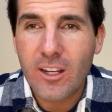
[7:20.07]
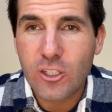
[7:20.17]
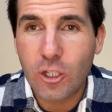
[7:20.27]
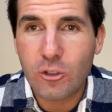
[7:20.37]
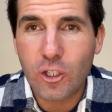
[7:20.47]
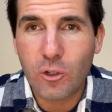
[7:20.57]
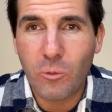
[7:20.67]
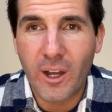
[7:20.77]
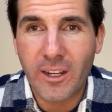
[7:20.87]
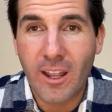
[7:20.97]

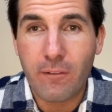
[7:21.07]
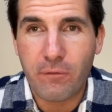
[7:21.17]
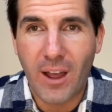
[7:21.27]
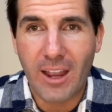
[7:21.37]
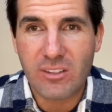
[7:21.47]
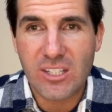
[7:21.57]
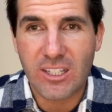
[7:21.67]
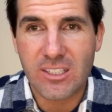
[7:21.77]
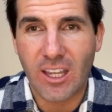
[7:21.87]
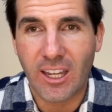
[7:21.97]

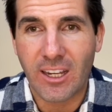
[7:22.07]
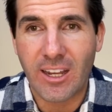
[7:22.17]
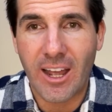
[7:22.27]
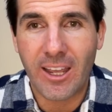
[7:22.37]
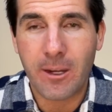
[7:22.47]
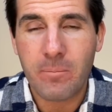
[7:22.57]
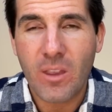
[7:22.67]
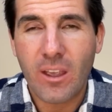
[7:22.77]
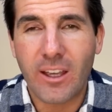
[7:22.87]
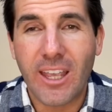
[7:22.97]
221-5689.
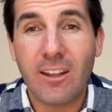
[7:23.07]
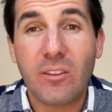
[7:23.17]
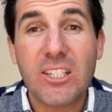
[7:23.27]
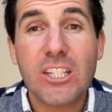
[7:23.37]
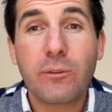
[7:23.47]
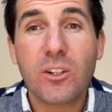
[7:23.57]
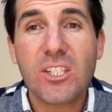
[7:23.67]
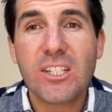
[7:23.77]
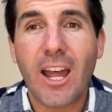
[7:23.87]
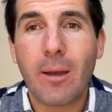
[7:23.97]
Again, this is for
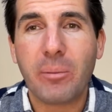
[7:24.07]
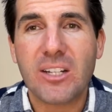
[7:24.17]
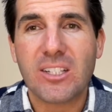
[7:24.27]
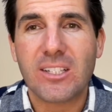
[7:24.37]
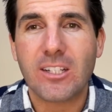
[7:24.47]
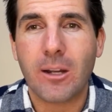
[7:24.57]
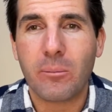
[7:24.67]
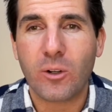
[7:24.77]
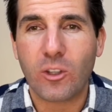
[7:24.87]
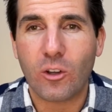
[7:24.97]
Snap. It's this
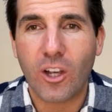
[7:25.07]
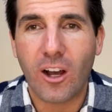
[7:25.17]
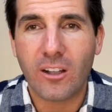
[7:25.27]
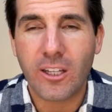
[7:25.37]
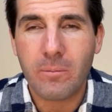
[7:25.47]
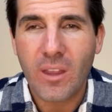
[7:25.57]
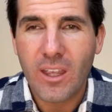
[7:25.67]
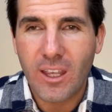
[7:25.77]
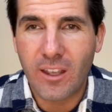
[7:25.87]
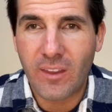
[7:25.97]
number. You'll call it,
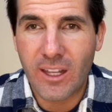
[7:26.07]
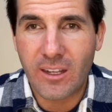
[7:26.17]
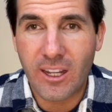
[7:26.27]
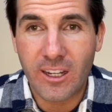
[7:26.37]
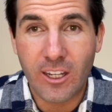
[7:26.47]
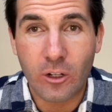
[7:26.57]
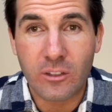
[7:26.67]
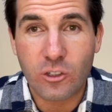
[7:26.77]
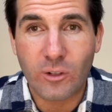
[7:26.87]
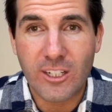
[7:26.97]
and then uh, it'll
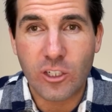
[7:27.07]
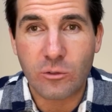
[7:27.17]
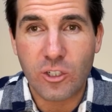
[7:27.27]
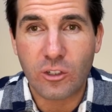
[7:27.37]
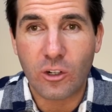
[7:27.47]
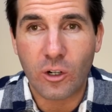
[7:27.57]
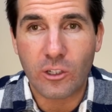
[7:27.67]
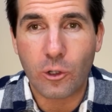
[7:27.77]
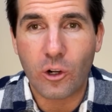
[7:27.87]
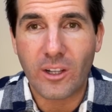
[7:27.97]
direct you to your
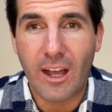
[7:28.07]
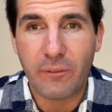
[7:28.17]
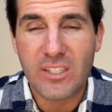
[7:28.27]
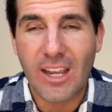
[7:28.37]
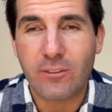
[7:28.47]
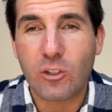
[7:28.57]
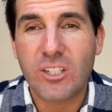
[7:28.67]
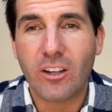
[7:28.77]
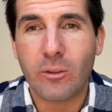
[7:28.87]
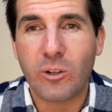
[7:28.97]
local office after you
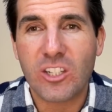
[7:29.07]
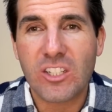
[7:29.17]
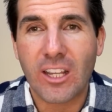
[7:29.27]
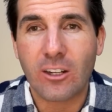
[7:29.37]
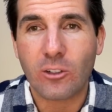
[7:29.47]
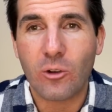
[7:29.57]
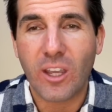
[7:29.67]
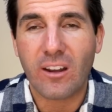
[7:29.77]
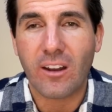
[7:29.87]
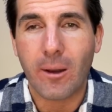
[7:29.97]
tell them which state you're
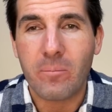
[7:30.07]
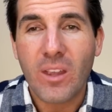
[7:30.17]
located in.